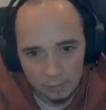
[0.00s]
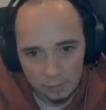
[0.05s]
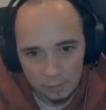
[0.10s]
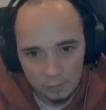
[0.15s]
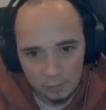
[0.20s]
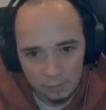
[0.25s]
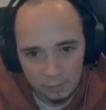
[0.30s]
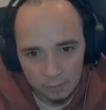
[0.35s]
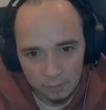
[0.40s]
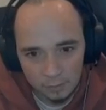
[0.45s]

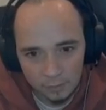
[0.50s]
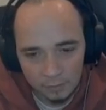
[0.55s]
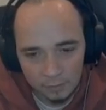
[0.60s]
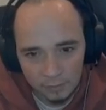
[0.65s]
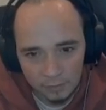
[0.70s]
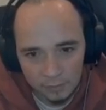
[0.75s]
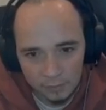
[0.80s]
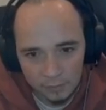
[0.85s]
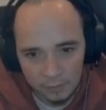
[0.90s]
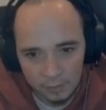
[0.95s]
Let's try and
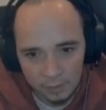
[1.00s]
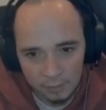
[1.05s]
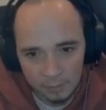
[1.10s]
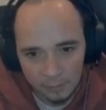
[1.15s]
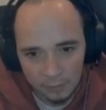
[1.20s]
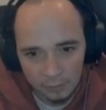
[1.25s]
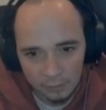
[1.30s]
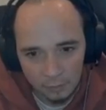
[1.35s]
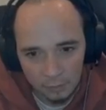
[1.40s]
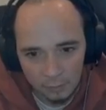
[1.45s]
fix the
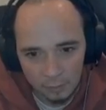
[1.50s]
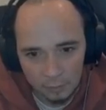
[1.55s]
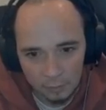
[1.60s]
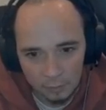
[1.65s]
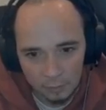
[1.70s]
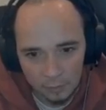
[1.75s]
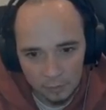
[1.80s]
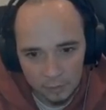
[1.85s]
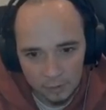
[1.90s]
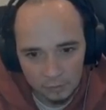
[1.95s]
camera. So we're
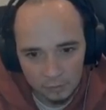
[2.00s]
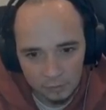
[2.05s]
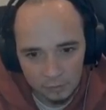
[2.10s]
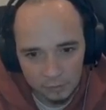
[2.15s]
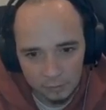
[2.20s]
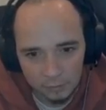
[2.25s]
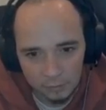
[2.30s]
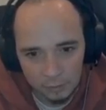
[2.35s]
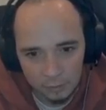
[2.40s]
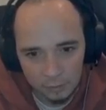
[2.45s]
doing
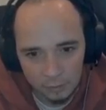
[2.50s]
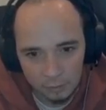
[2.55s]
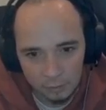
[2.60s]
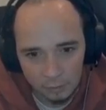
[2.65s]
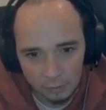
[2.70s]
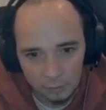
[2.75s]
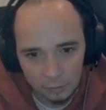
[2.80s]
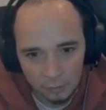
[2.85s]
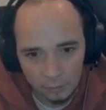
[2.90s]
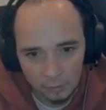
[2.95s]
this, going
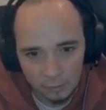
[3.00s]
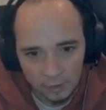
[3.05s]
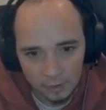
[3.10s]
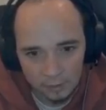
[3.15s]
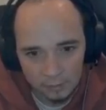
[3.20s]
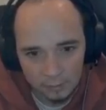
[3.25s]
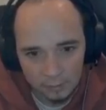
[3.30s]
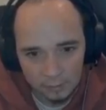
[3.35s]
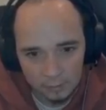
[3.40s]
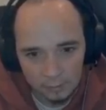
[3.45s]
all the way,